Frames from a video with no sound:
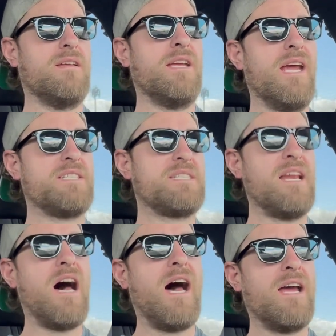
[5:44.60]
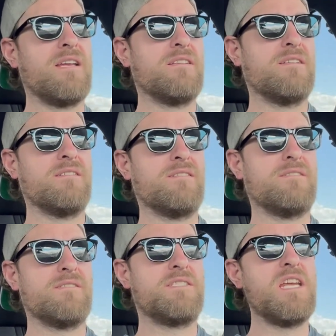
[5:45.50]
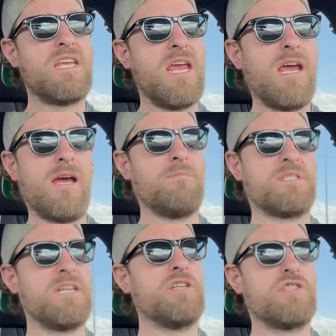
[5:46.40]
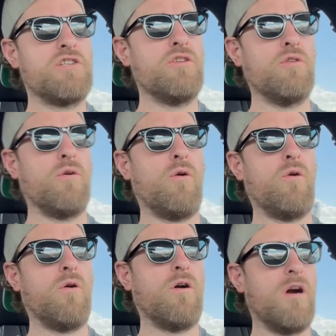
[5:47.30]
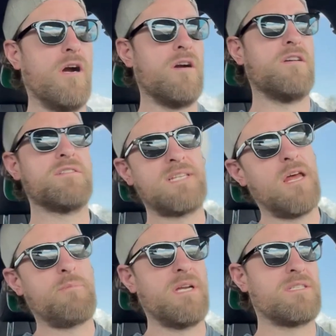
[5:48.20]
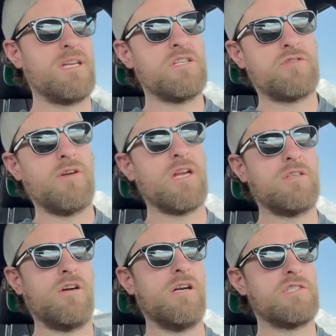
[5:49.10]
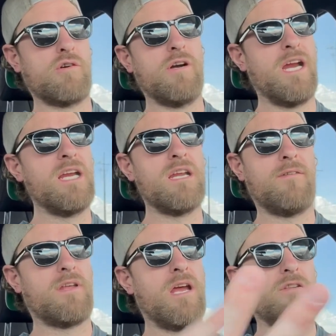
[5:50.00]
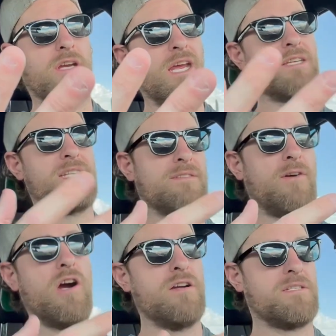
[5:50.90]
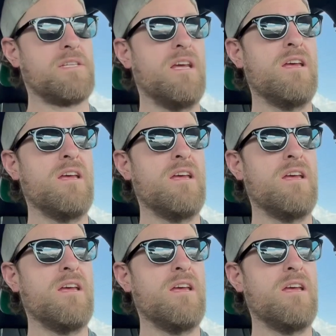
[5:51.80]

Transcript: it's not DKM Stage 2 or South Bend Stage 3 Endurance or any of the other kits as far as